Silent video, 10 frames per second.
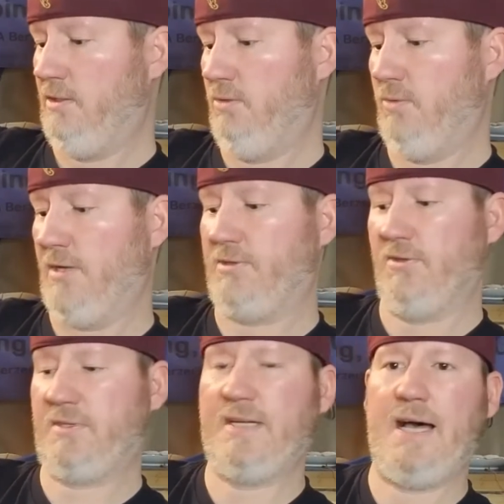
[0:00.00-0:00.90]
Russell
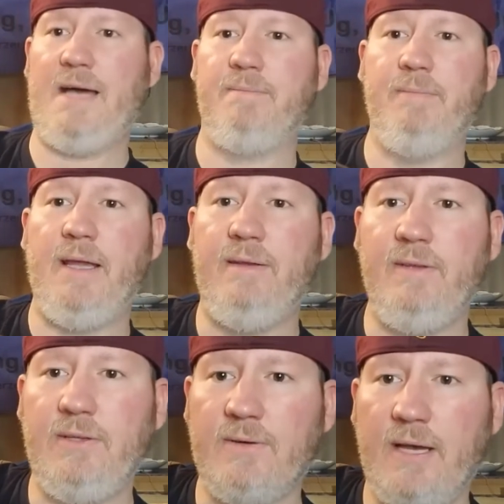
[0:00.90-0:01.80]
Scott, made in the
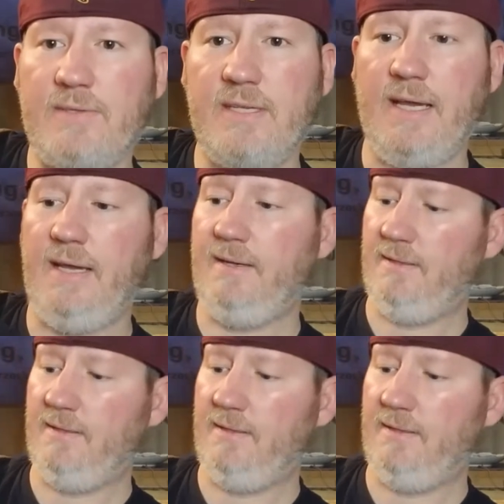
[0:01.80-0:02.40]
USA.